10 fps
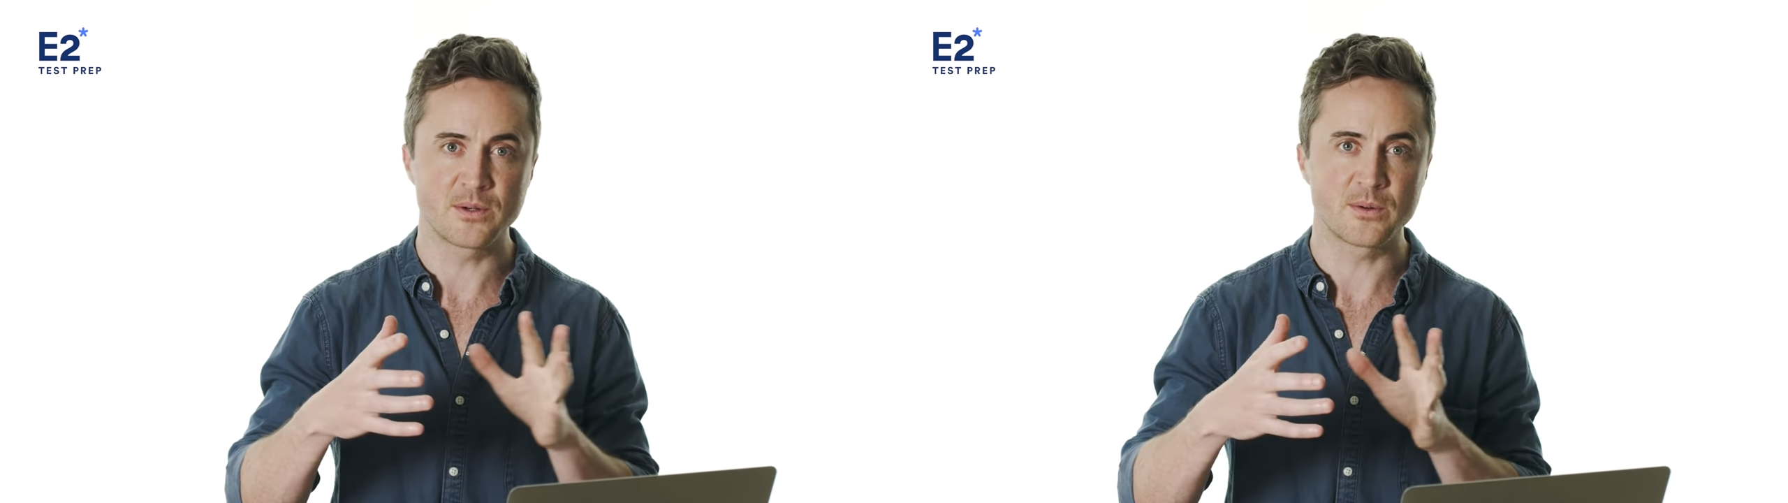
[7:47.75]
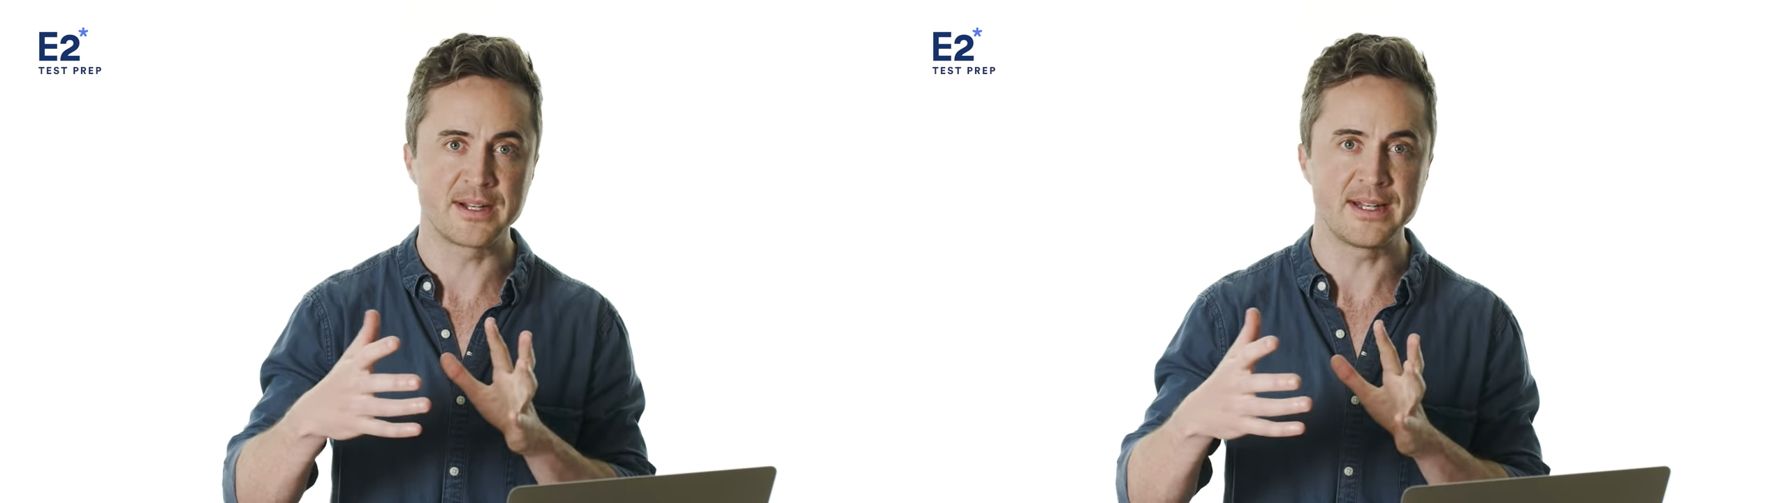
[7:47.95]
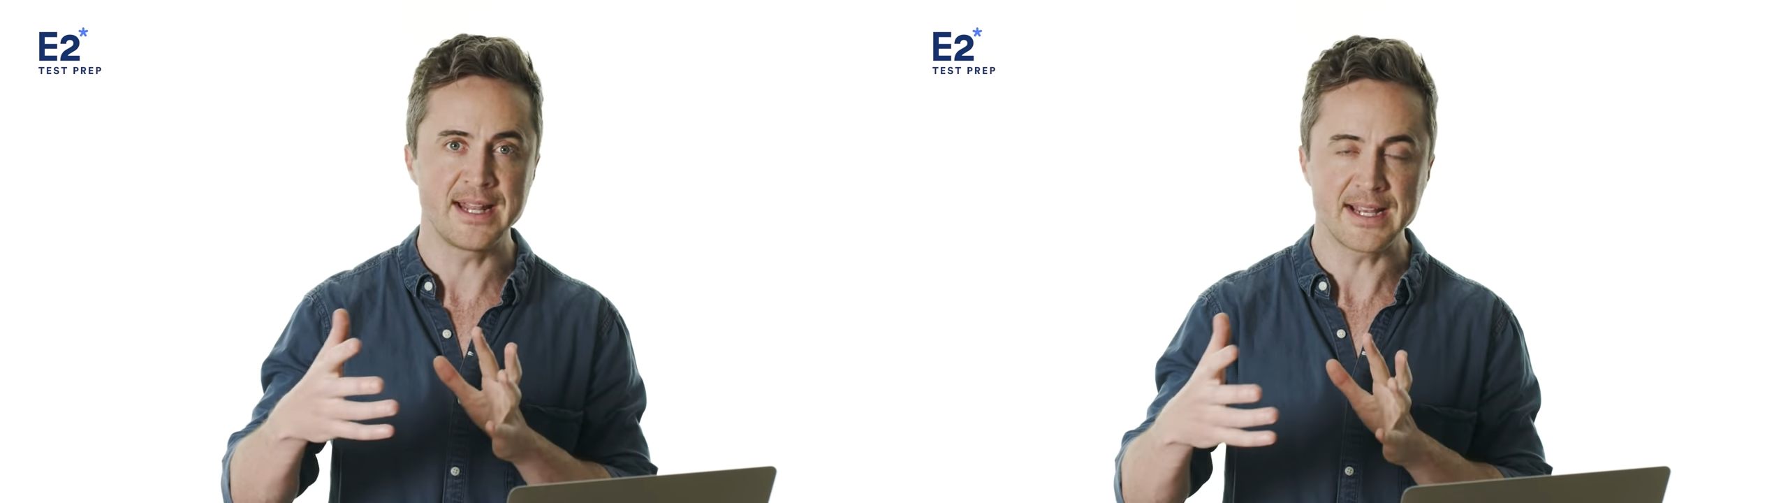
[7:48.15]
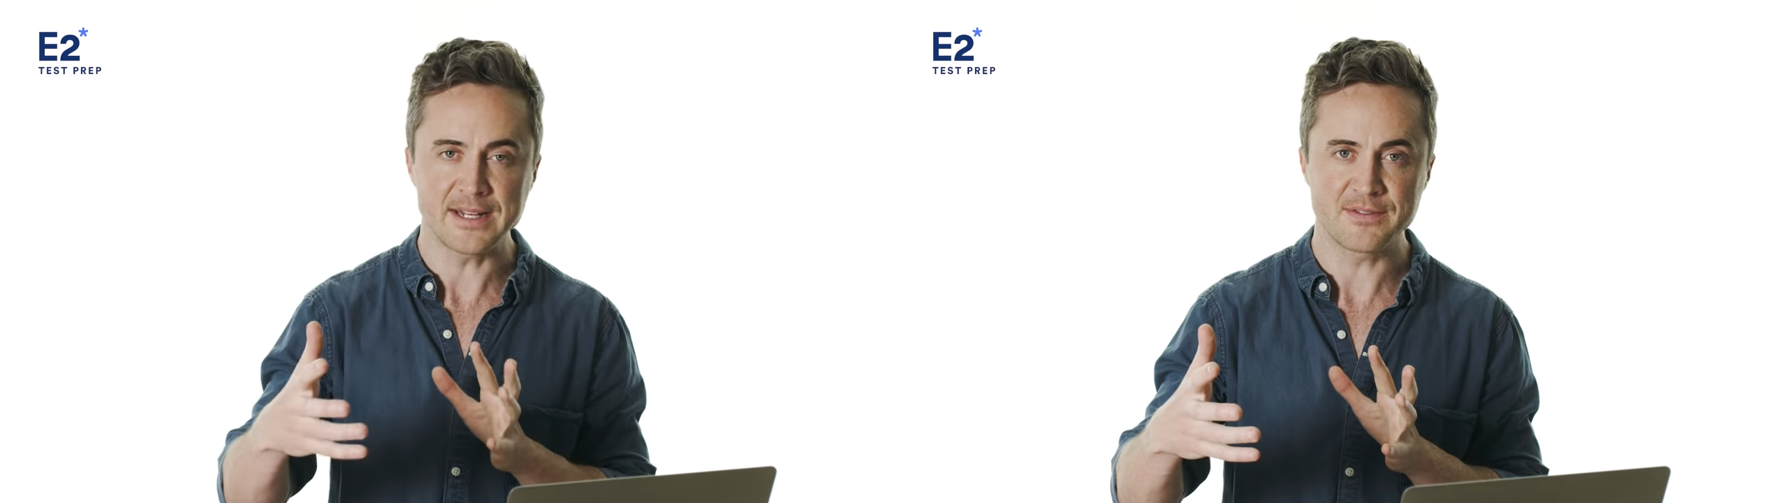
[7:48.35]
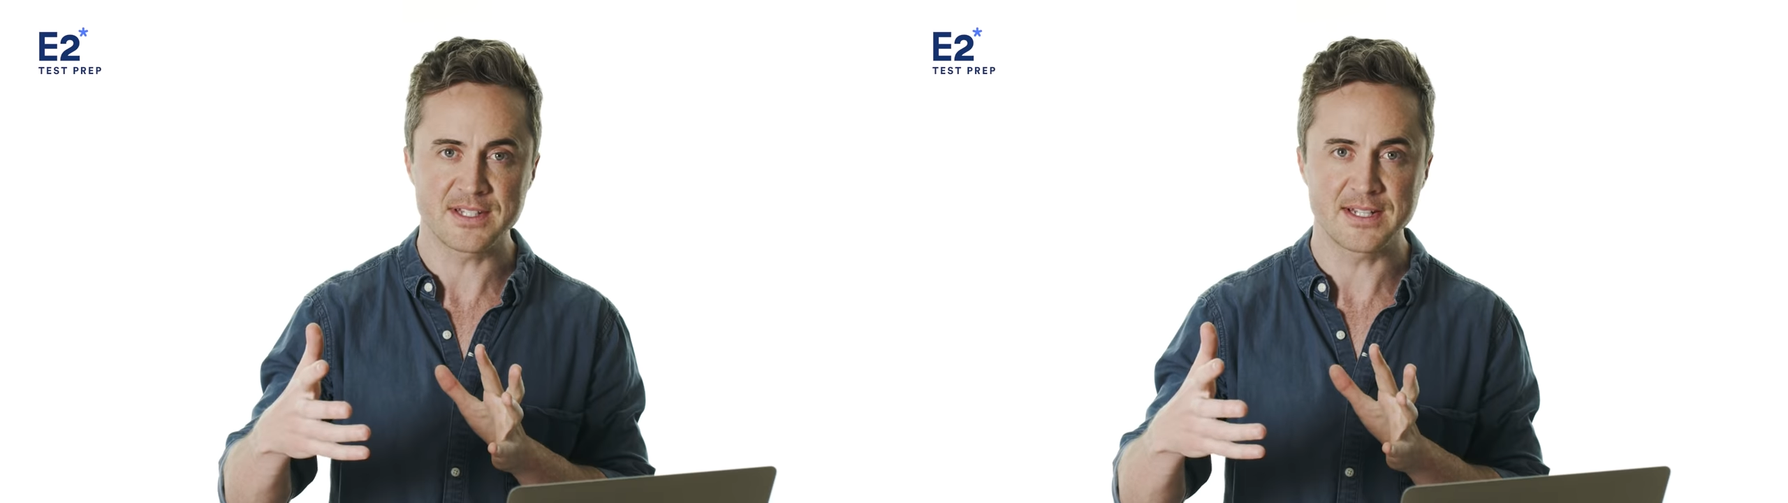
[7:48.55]
or a
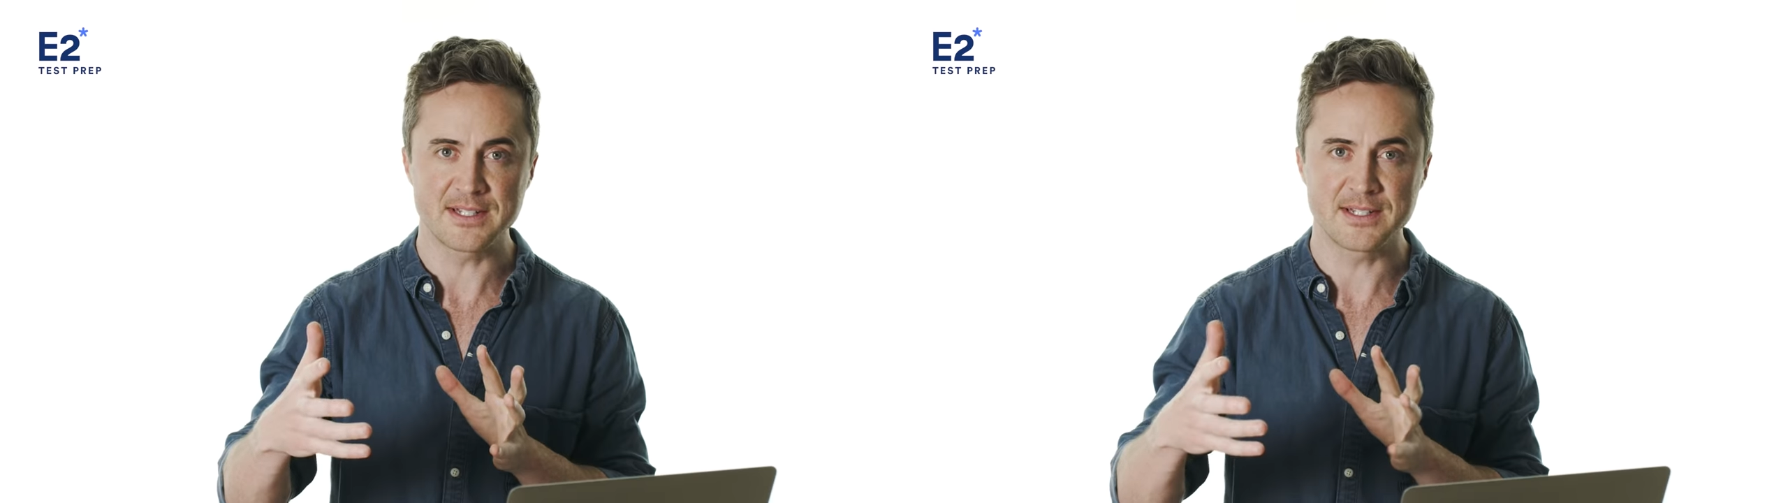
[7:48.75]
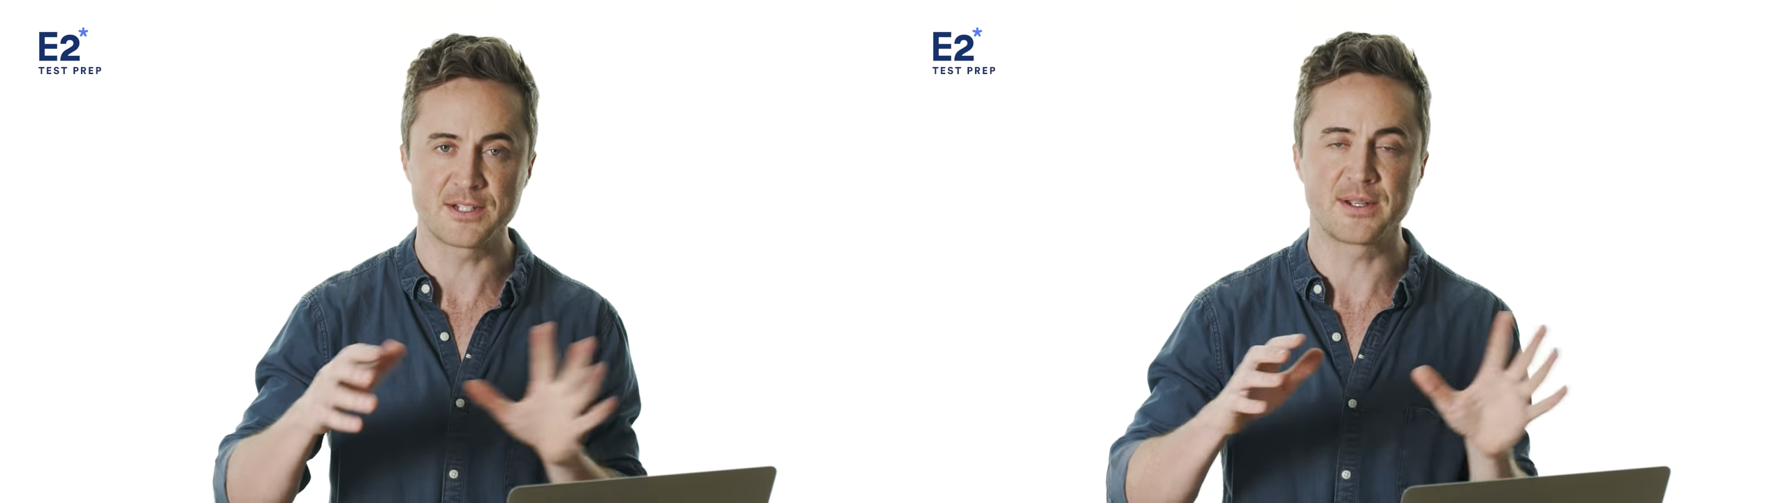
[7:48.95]
negative sentence,